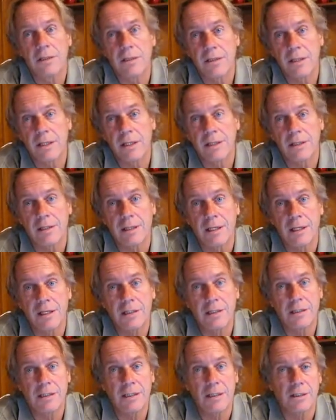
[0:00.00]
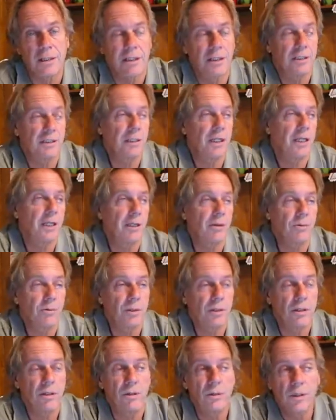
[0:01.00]
that they tell you to take when
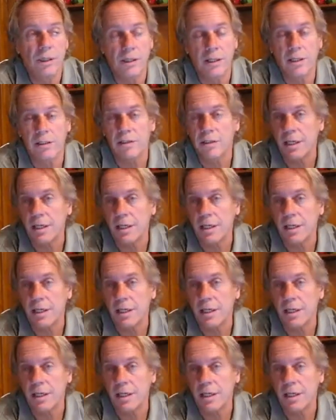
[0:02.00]
you're going there.